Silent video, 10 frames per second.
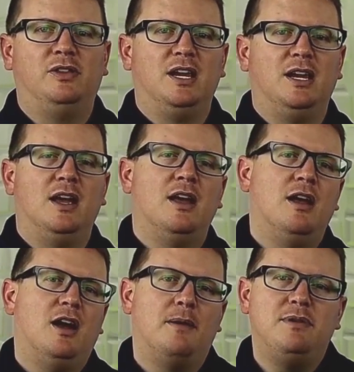the
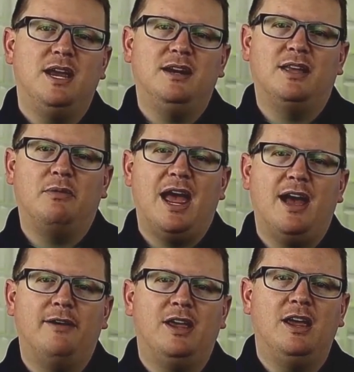update that we
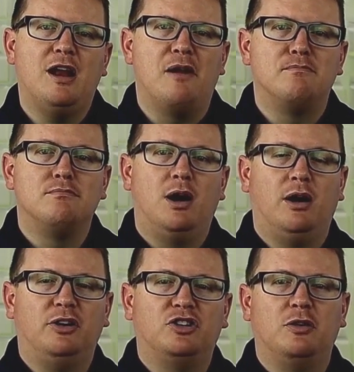have in
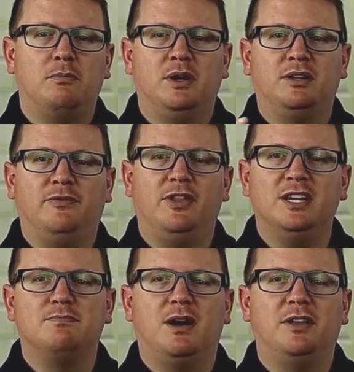March. But for
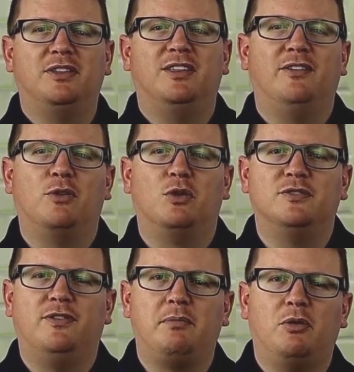this month, of
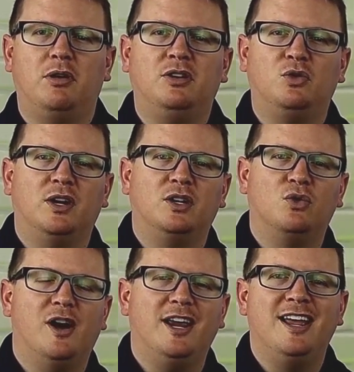course, February
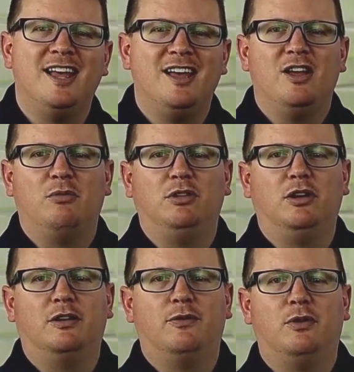2020, we
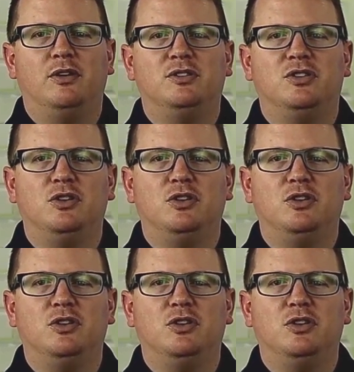look forward